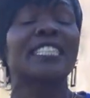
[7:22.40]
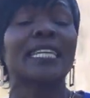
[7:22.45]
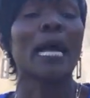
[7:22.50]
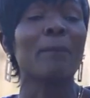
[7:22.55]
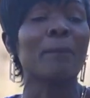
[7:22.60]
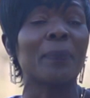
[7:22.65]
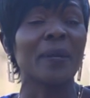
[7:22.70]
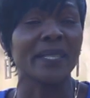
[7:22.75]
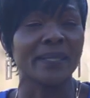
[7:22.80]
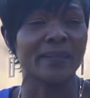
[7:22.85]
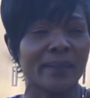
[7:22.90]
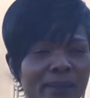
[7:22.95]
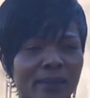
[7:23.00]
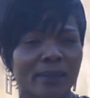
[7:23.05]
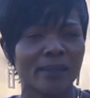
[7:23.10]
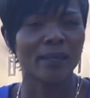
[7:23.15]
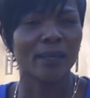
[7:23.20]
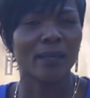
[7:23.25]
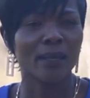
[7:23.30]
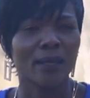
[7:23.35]
Jabez.
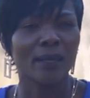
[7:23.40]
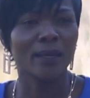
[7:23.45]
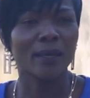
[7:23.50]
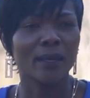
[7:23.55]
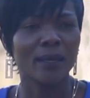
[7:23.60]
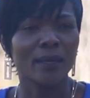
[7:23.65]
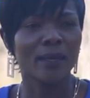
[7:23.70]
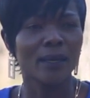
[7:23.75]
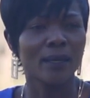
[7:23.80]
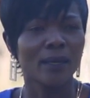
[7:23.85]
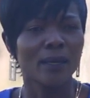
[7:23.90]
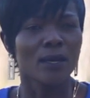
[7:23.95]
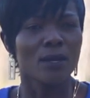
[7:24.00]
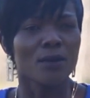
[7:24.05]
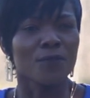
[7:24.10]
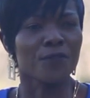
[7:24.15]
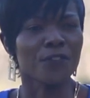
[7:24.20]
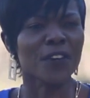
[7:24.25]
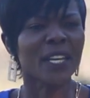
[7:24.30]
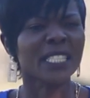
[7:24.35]

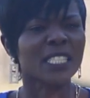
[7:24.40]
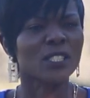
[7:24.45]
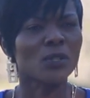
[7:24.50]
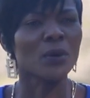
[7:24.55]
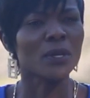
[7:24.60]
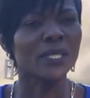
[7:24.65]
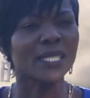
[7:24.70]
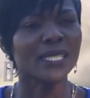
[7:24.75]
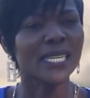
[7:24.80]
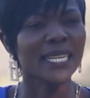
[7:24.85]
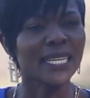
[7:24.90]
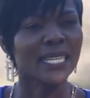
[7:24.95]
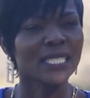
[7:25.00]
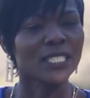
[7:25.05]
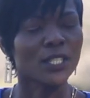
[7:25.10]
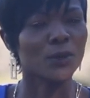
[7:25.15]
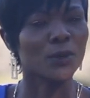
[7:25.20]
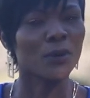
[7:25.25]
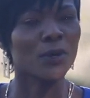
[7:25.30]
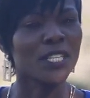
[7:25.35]
First or
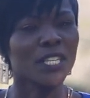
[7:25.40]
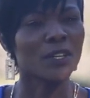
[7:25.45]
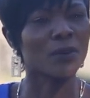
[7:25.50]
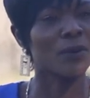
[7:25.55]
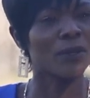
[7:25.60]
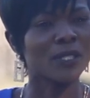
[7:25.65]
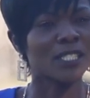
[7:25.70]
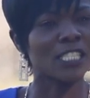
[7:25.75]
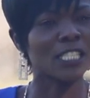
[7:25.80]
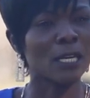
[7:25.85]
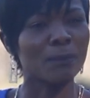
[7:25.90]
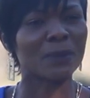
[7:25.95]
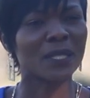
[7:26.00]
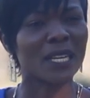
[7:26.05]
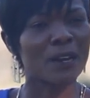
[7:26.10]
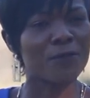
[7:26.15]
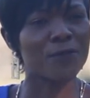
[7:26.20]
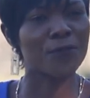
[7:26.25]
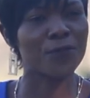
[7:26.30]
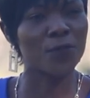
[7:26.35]
Second Chronicles
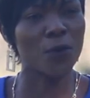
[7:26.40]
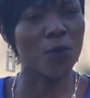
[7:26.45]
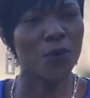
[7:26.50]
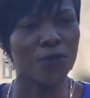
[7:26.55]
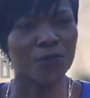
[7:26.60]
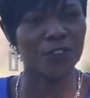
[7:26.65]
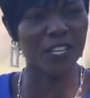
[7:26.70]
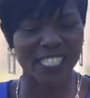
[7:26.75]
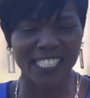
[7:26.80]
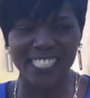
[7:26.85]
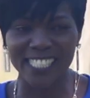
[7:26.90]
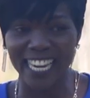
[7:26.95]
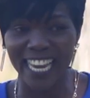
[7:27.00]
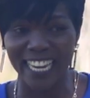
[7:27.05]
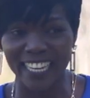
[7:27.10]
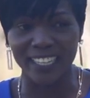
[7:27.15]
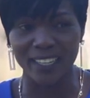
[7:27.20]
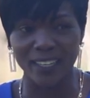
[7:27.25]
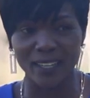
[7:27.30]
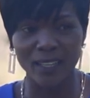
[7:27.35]
chapter 4 verse
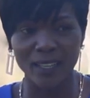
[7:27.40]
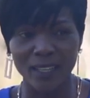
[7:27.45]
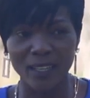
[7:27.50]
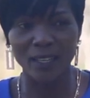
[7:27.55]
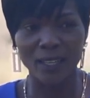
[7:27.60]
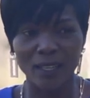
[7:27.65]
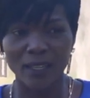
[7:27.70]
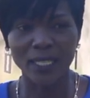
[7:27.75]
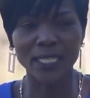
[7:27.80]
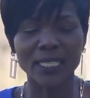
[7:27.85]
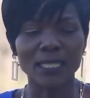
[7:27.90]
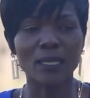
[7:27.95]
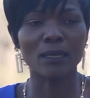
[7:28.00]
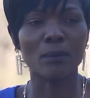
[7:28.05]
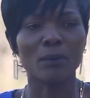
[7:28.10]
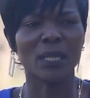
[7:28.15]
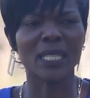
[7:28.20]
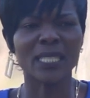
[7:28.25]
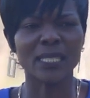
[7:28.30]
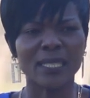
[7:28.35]
9.
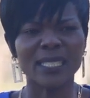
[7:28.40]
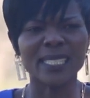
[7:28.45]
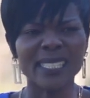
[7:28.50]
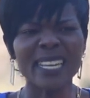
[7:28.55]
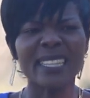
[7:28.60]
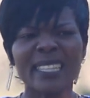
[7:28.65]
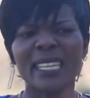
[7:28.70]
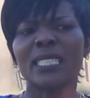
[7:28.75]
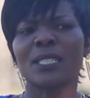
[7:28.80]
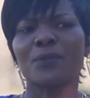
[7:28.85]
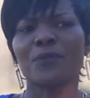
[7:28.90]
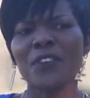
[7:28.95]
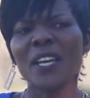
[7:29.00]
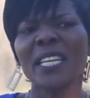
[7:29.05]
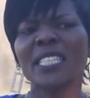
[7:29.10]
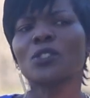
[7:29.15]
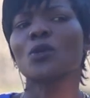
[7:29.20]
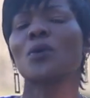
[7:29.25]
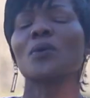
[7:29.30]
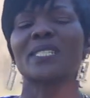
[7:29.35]
It says it's
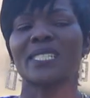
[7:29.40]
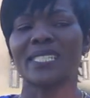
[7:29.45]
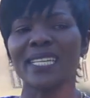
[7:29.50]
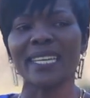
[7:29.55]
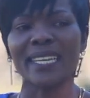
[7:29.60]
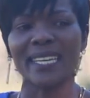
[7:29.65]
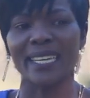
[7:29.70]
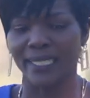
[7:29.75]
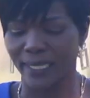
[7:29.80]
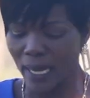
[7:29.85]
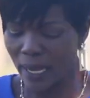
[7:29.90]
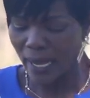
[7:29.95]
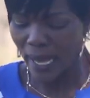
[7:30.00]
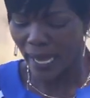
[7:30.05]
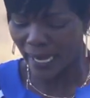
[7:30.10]
first or second.